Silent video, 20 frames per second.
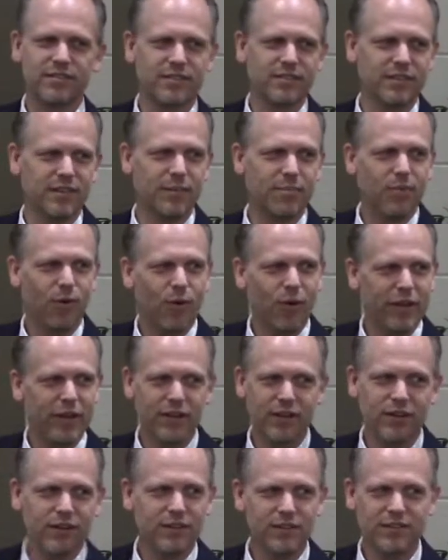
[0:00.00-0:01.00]
The point
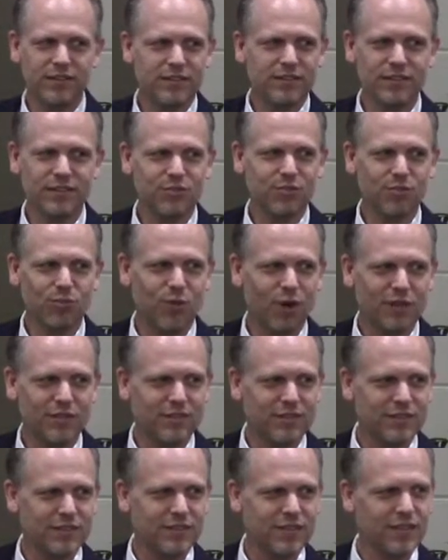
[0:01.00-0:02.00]
here is this
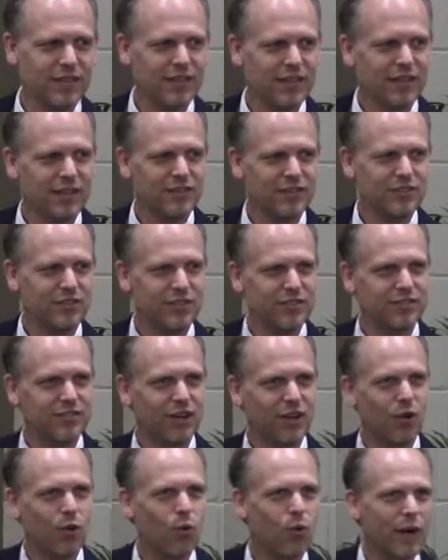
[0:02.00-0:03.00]
wasn't just
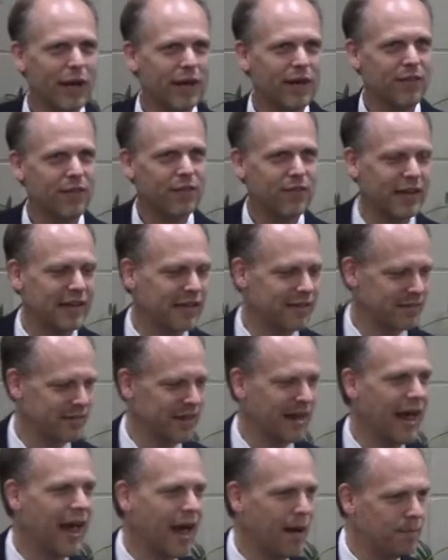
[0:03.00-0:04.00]
a quick thing
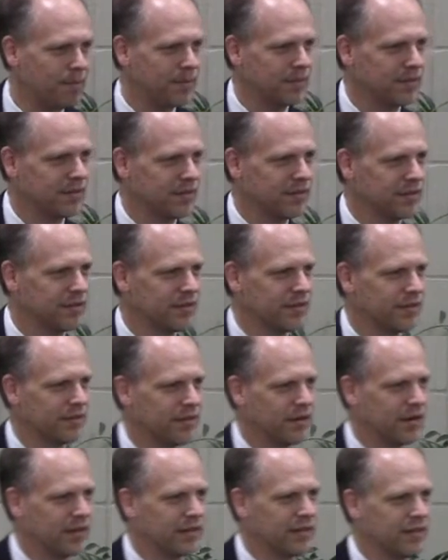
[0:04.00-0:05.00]
that happened,
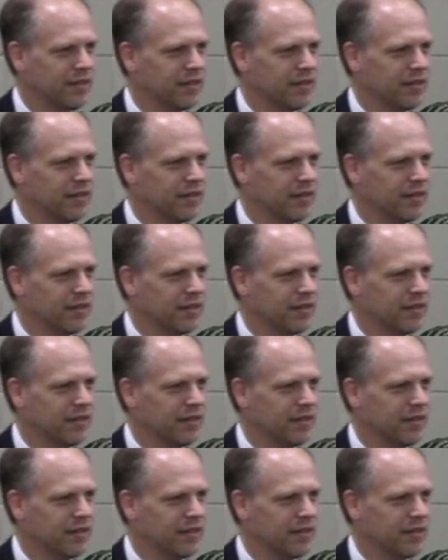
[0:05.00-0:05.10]
right?